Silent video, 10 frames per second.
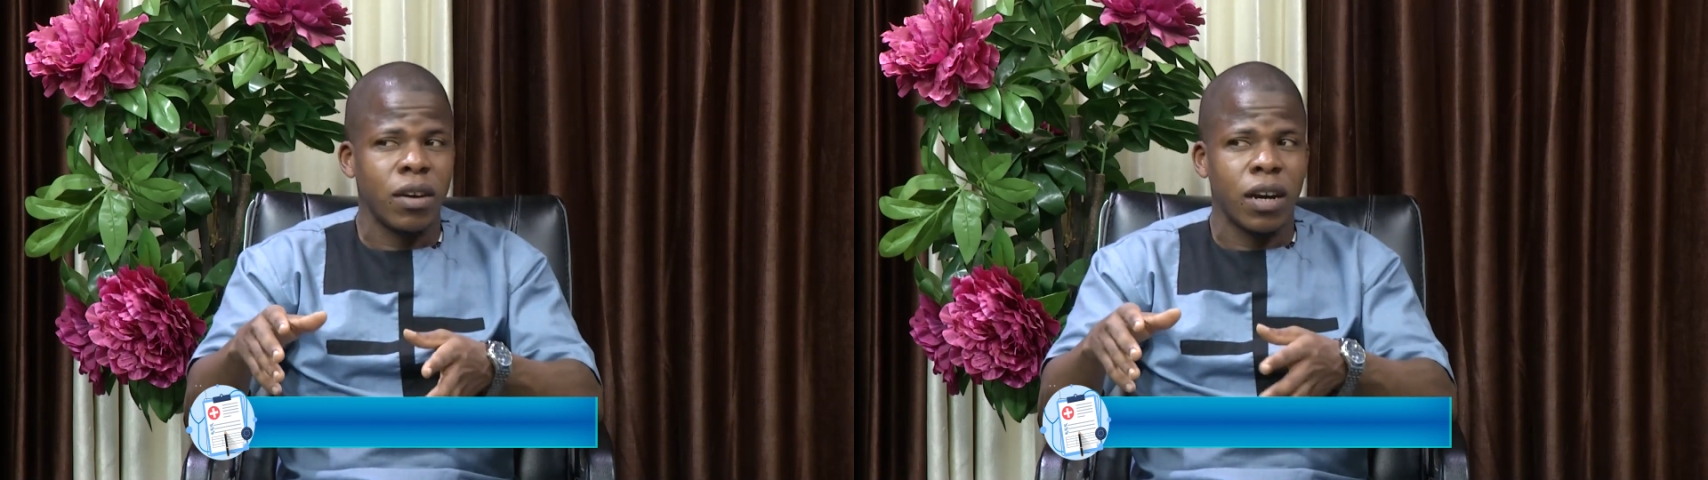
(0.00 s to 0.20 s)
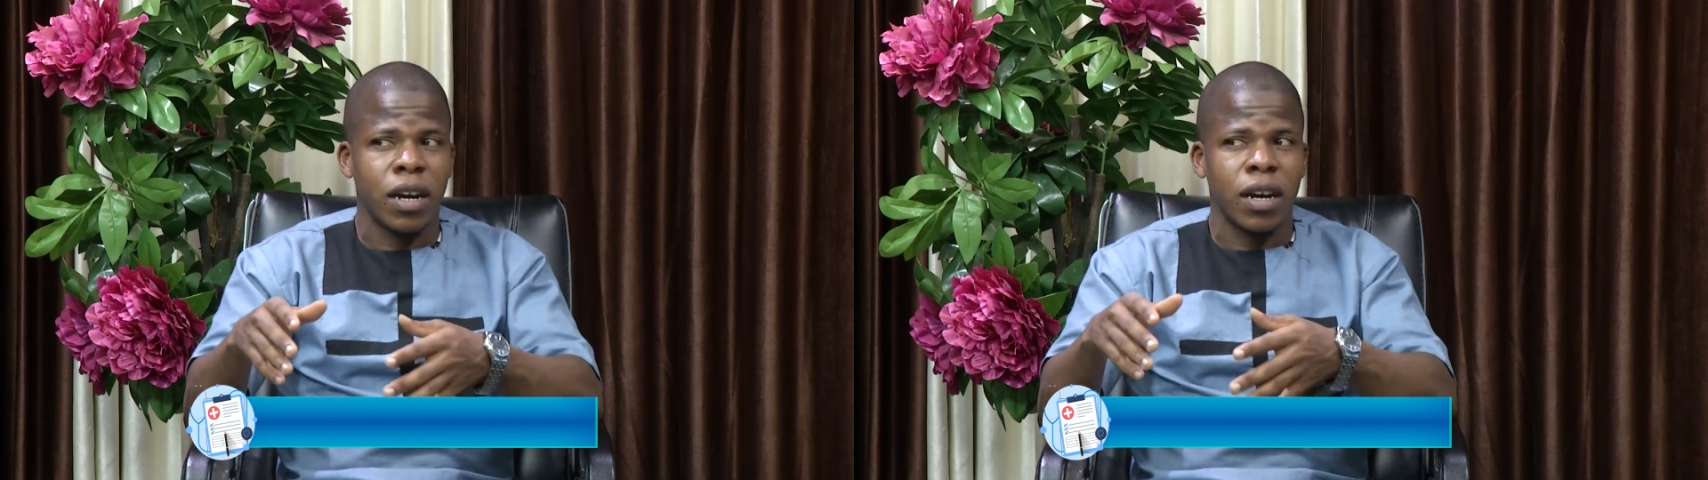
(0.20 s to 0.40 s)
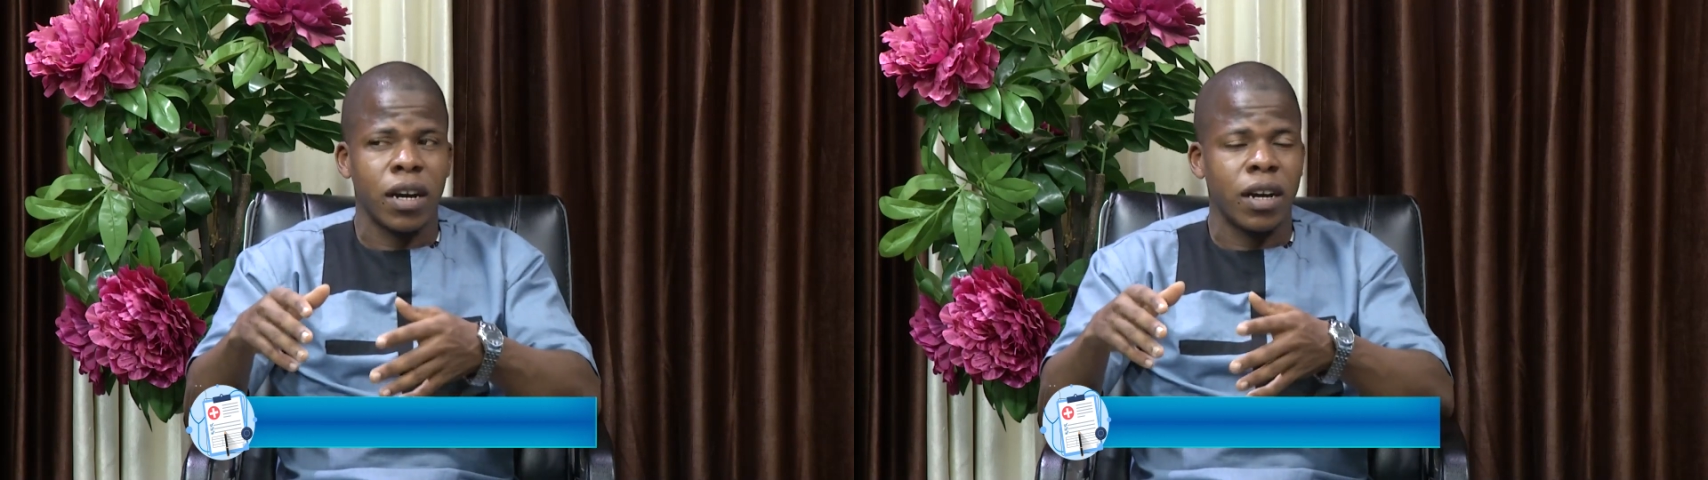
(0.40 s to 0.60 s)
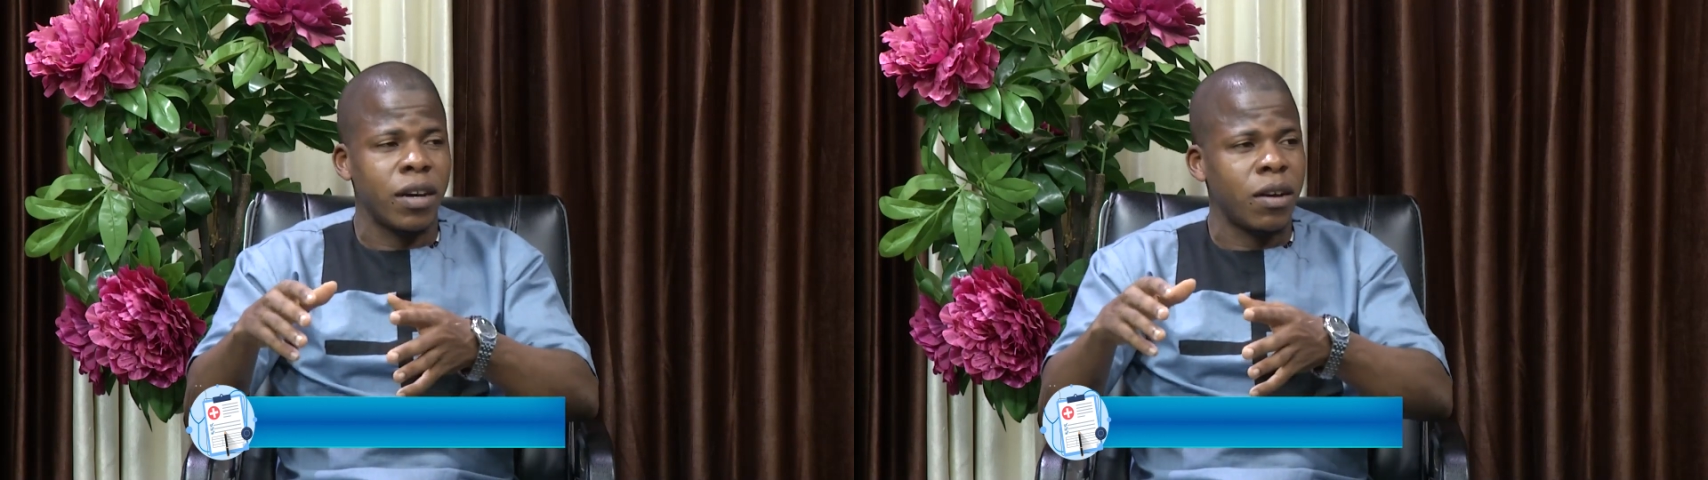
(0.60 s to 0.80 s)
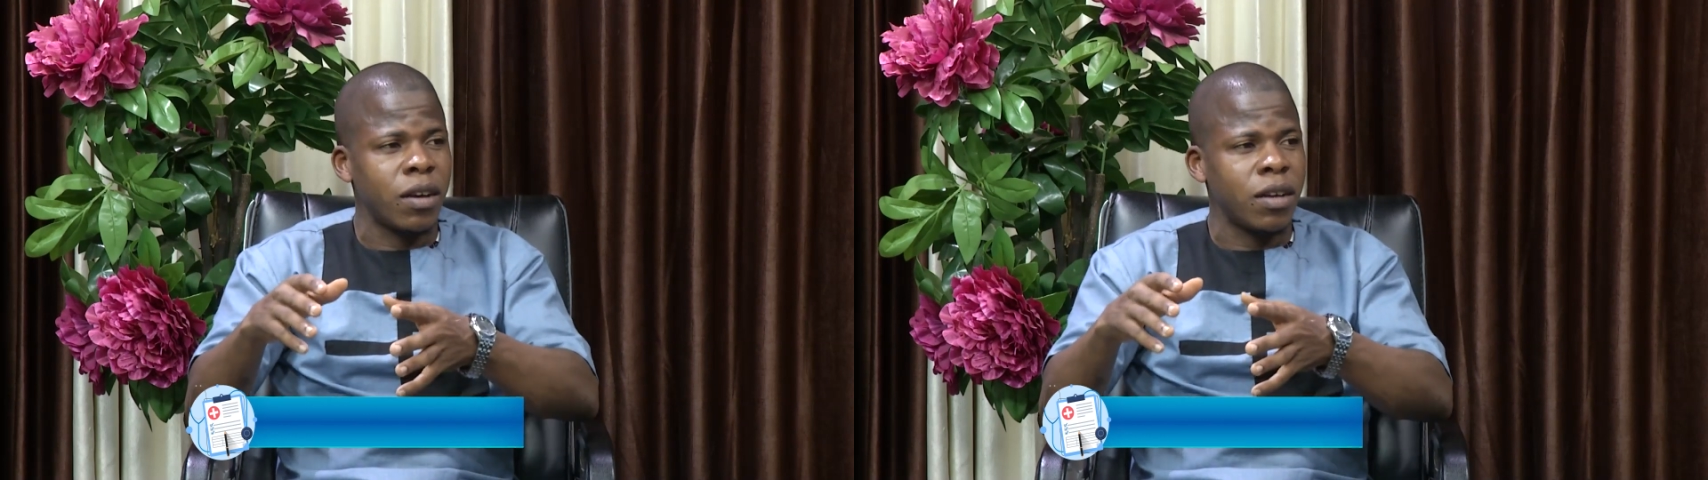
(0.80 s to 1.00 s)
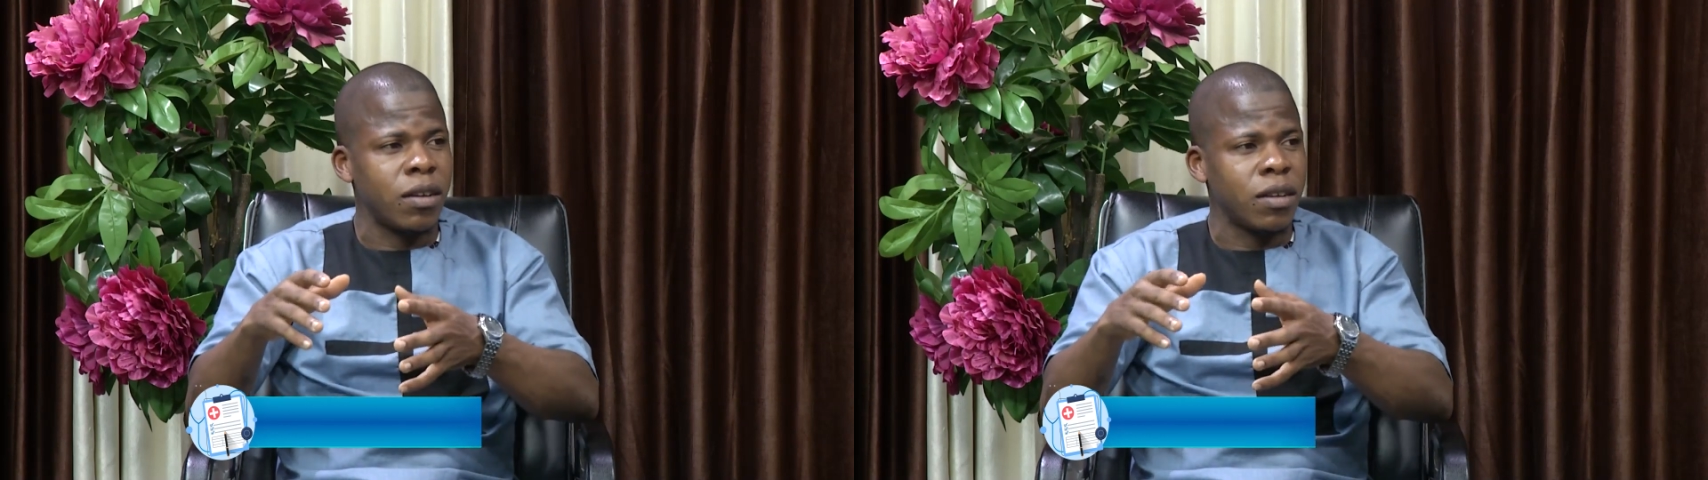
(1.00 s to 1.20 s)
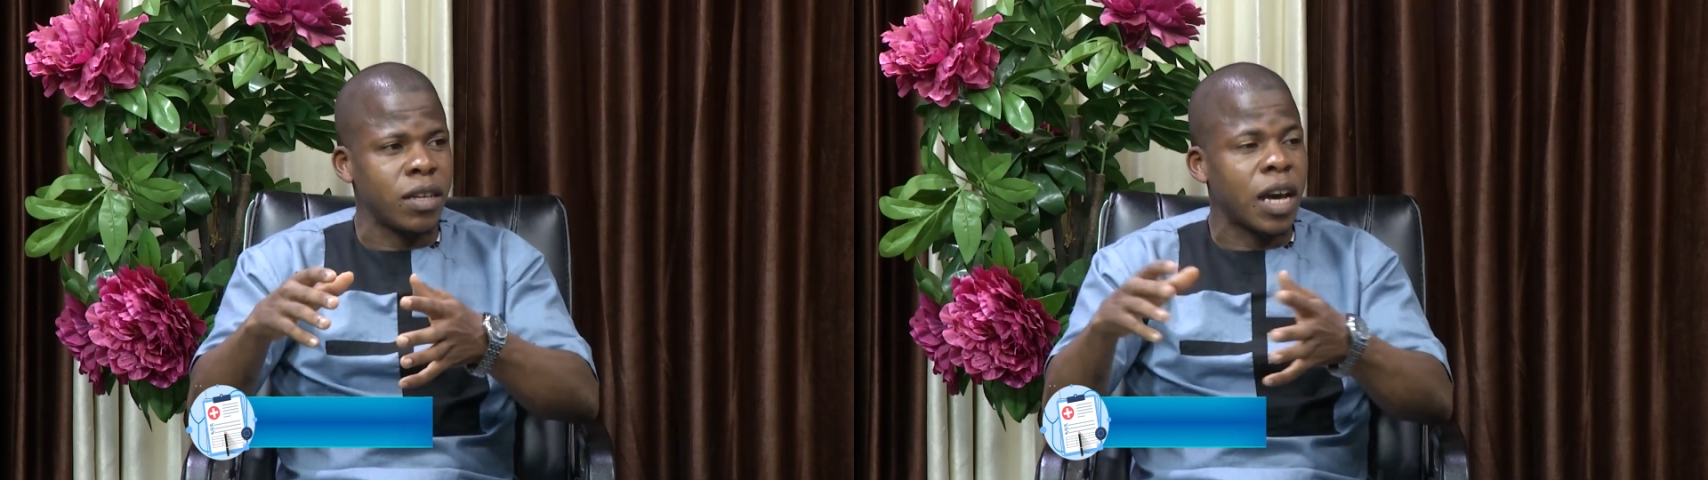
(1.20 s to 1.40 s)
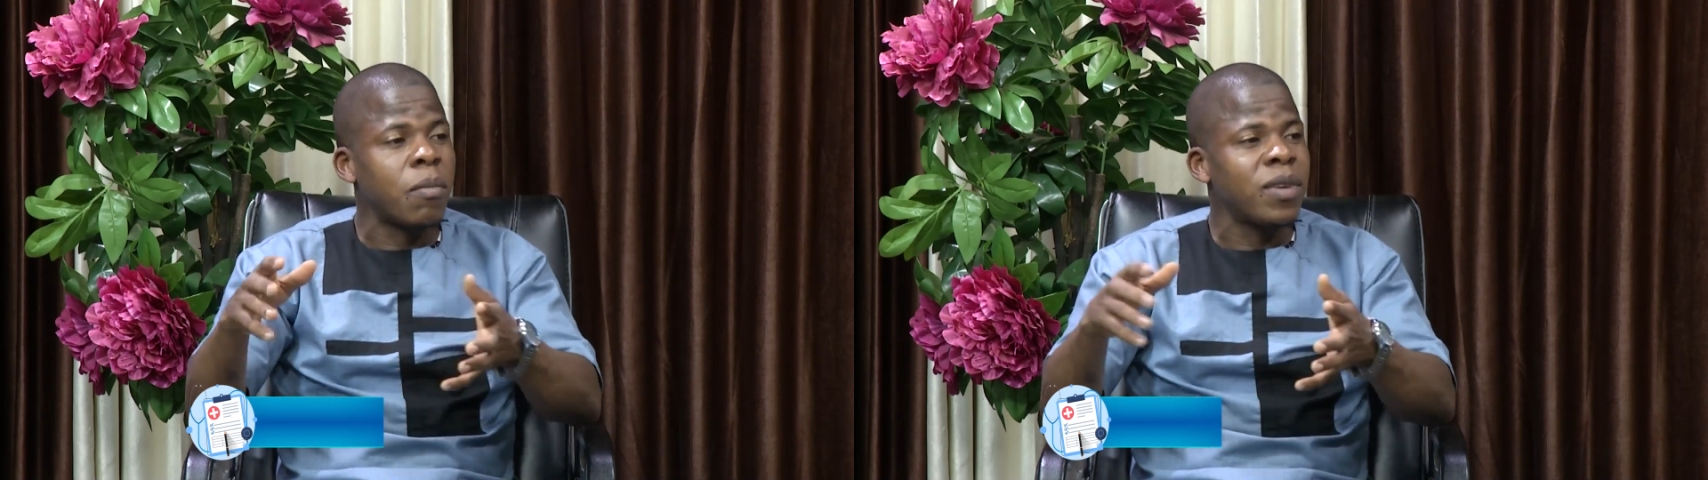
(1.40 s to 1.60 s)

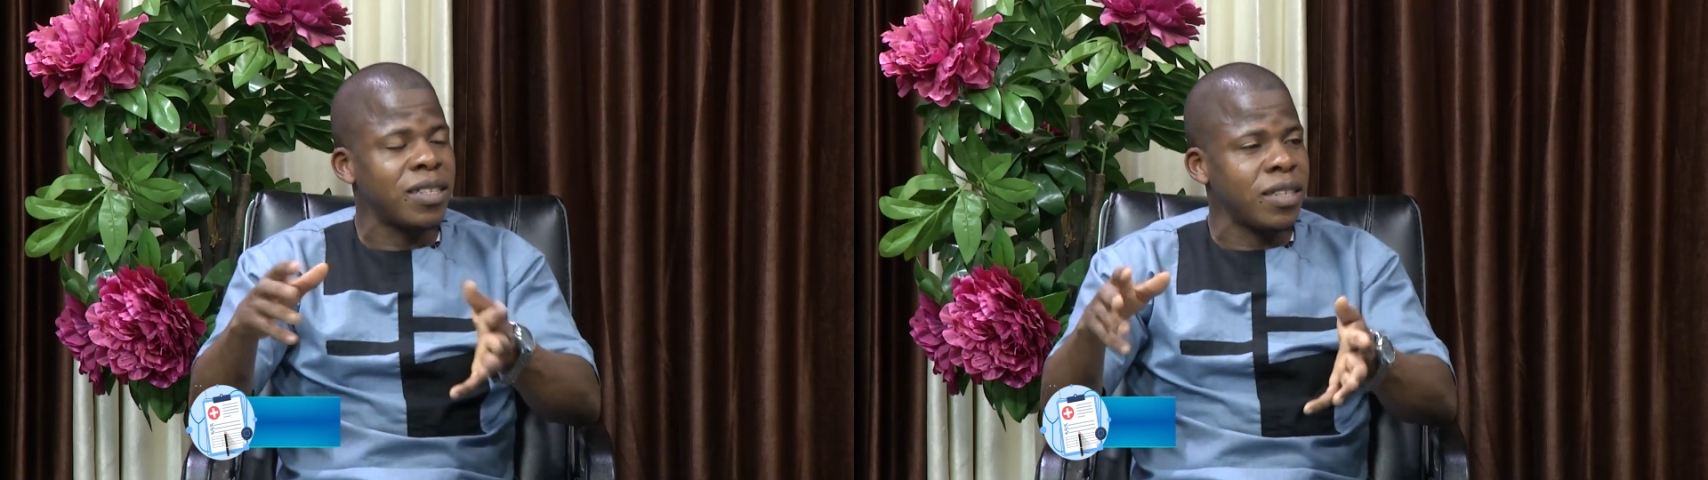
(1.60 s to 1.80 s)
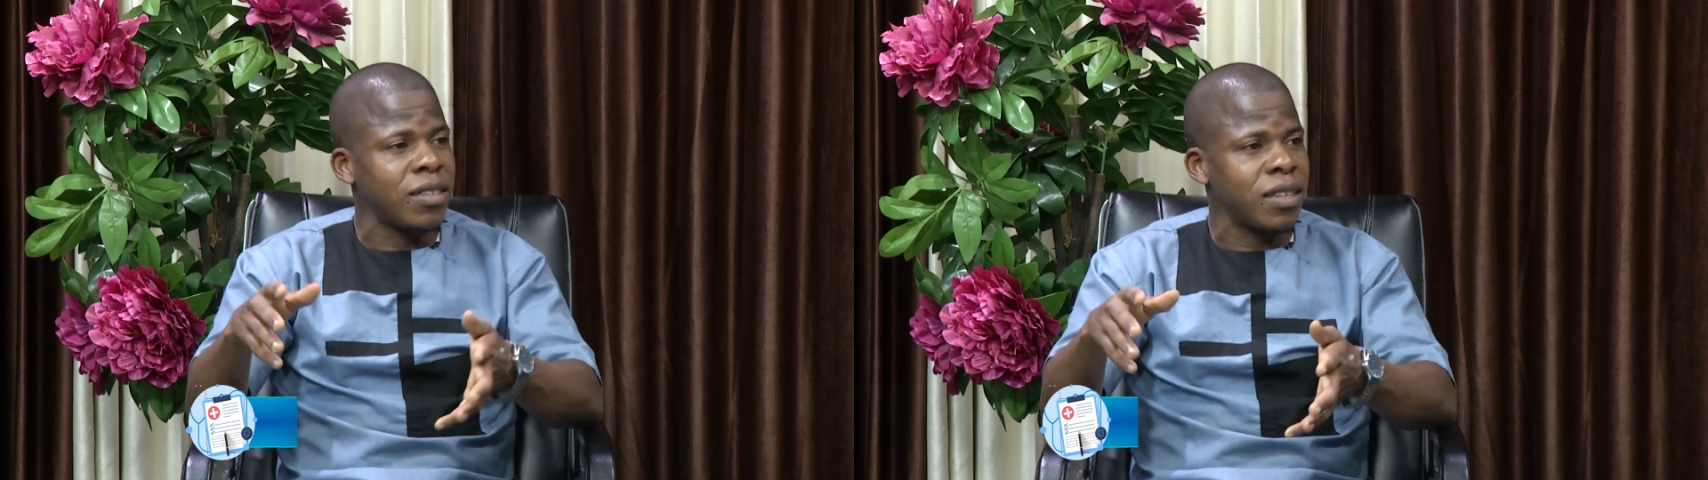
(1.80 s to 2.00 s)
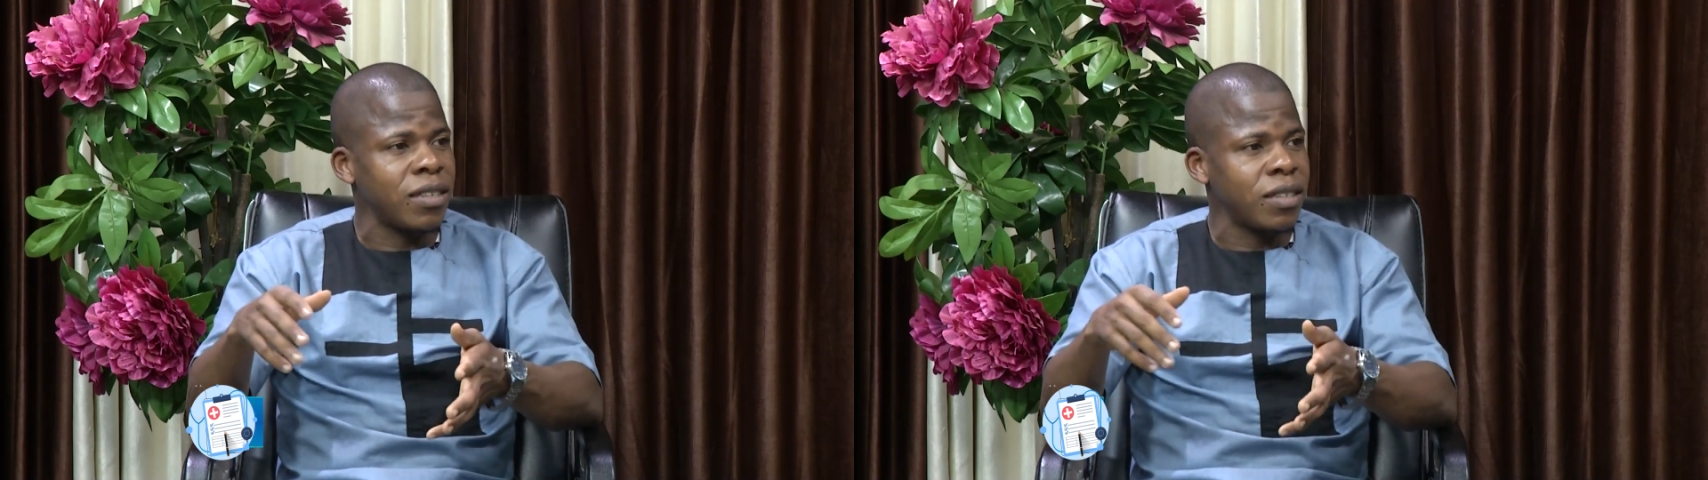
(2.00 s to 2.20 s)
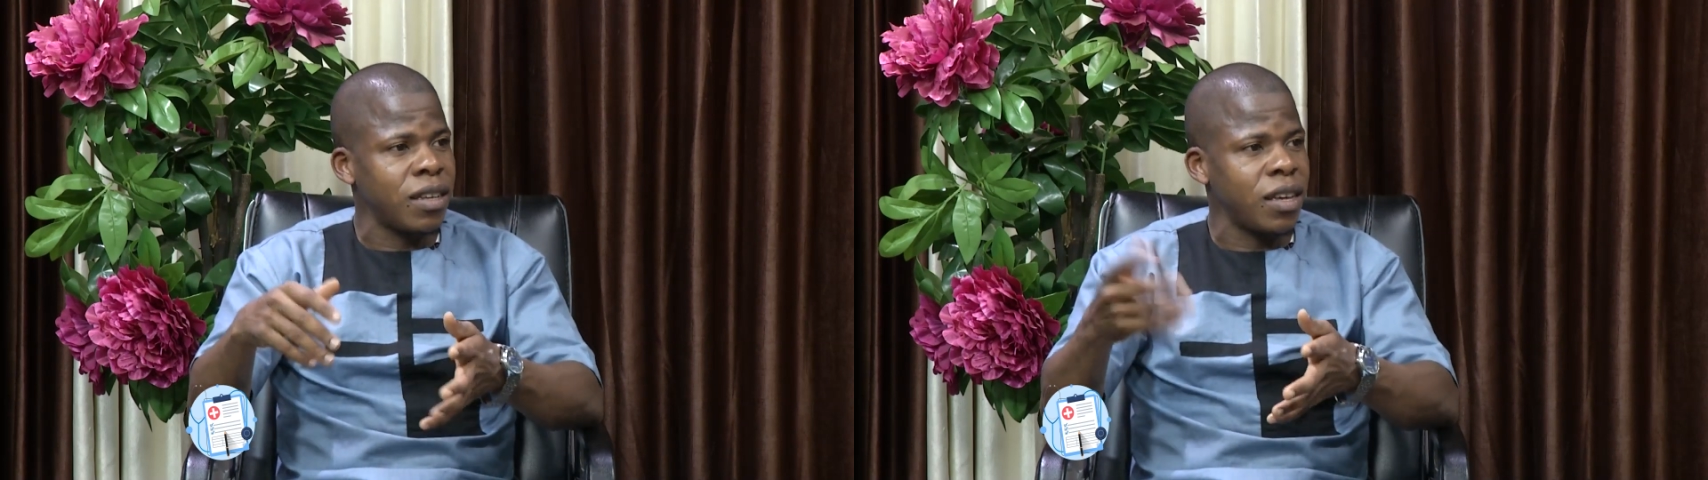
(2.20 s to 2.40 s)
gum diseases